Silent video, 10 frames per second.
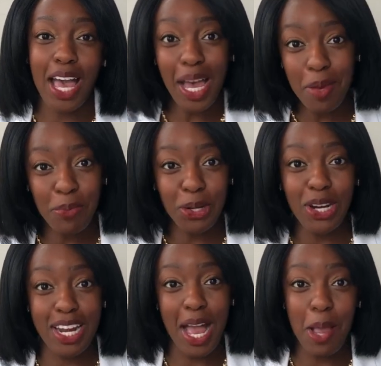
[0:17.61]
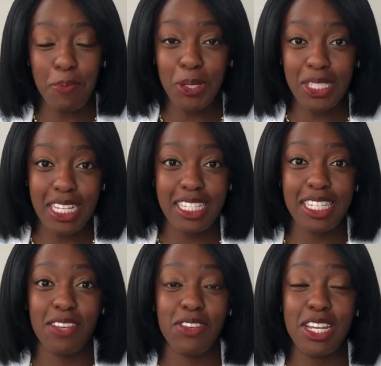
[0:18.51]
hyper and
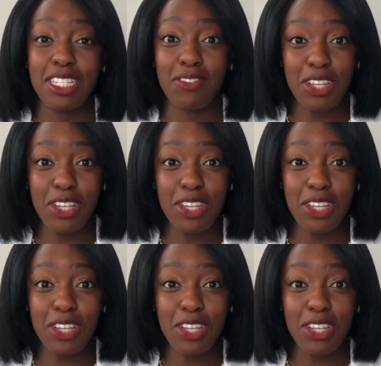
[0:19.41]
hyposensitivities of